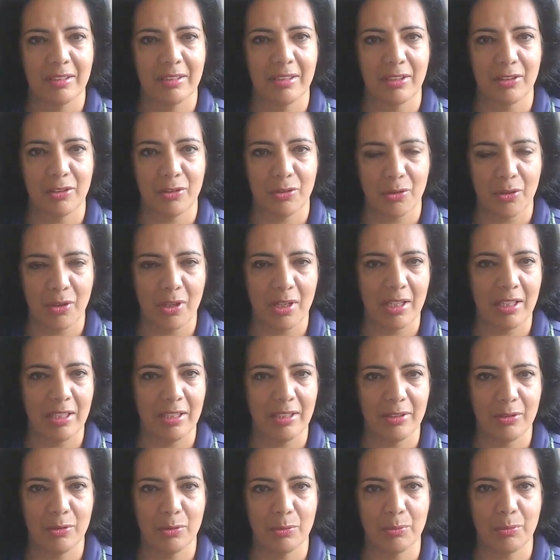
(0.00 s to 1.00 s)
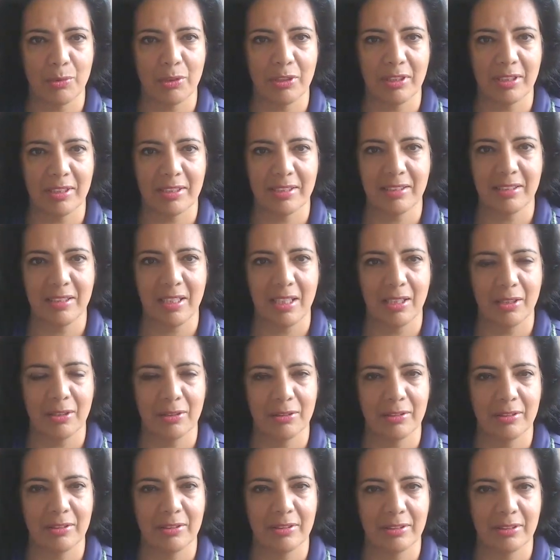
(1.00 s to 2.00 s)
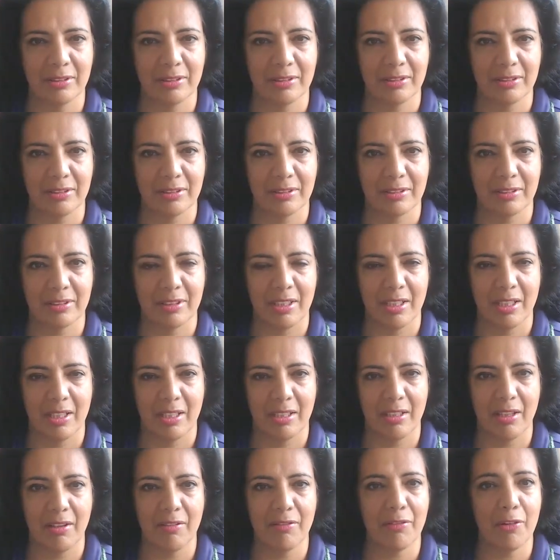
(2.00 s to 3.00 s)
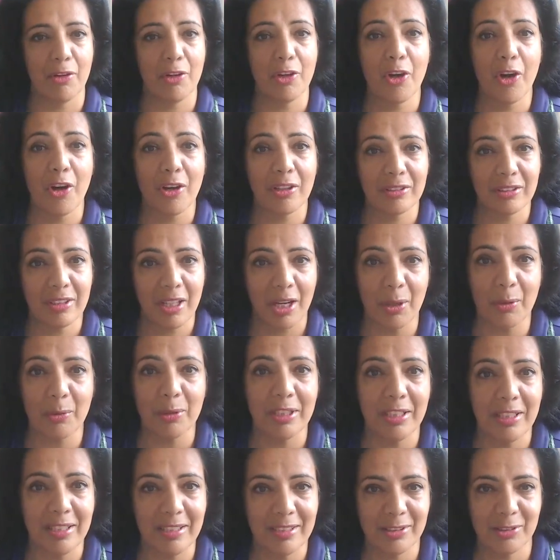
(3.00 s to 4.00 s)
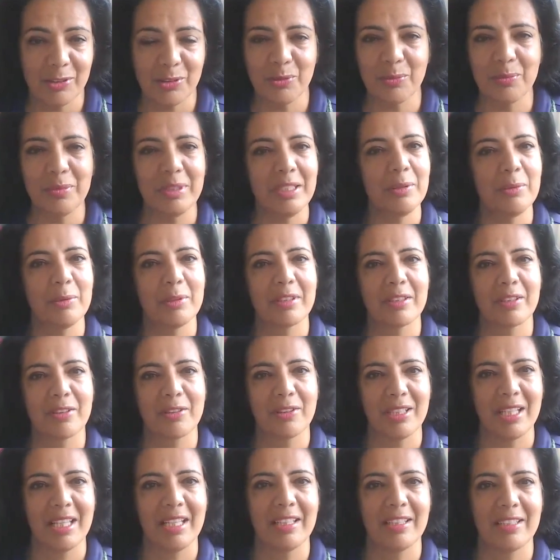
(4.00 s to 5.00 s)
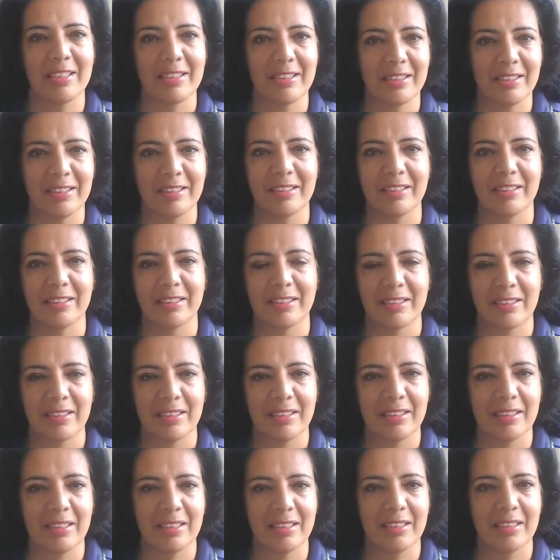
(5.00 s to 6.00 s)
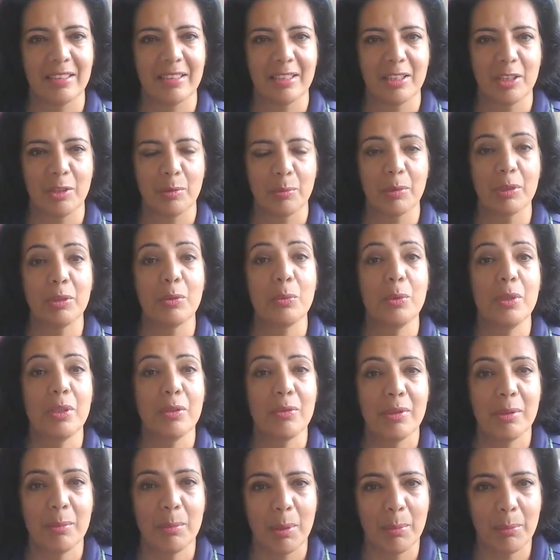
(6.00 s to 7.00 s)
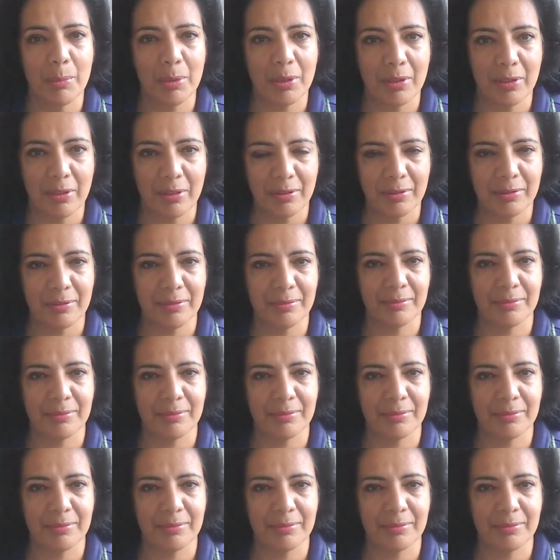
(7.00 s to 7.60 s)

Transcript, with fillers: that try to bring us down. They forgot how it is to be with Creator. But we remember.